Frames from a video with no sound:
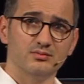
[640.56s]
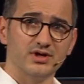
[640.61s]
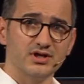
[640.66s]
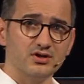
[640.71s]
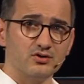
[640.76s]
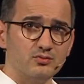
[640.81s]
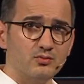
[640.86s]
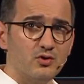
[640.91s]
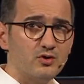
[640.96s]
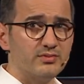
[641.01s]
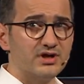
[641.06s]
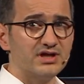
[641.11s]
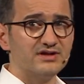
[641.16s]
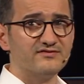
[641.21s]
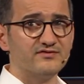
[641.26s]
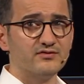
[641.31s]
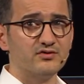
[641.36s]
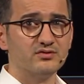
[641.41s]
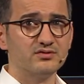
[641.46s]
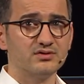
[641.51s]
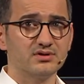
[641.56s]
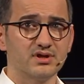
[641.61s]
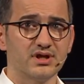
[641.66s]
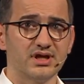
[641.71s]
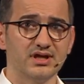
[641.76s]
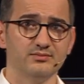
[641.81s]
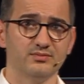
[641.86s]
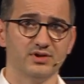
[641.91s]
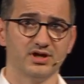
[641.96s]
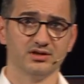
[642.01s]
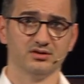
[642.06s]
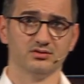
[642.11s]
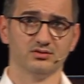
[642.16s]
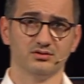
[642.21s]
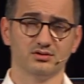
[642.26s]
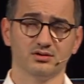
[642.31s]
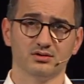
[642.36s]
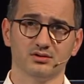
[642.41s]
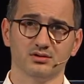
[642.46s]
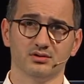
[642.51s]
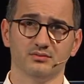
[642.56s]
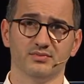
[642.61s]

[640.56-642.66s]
by your mobile phone and by your,